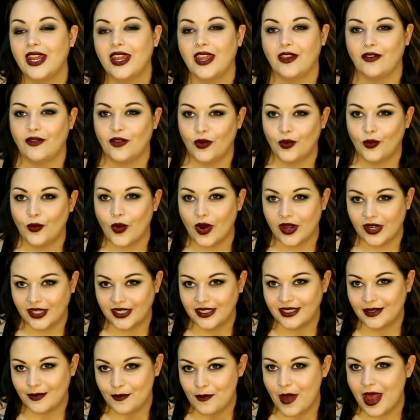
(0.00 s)
If you
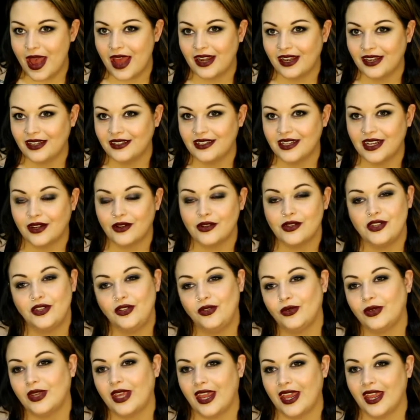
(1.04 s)
wanted to matte it down,
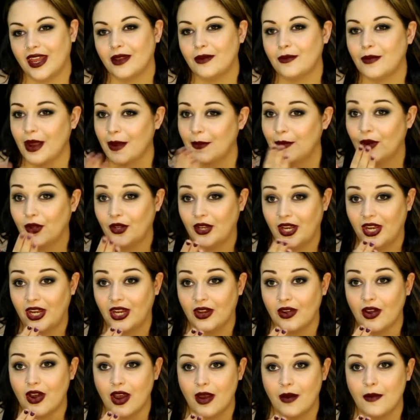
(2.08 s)
you can by
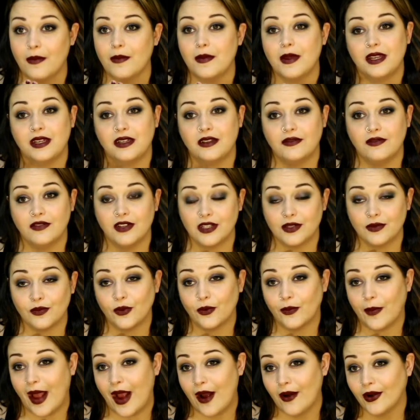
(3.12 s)
putting
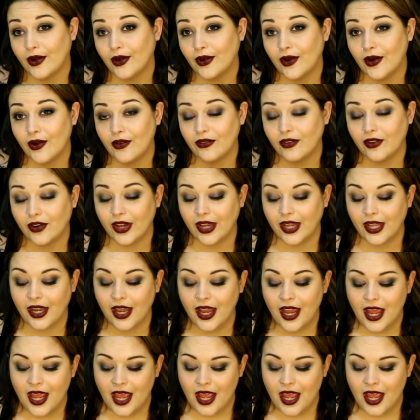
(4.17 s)
invisible powder over it.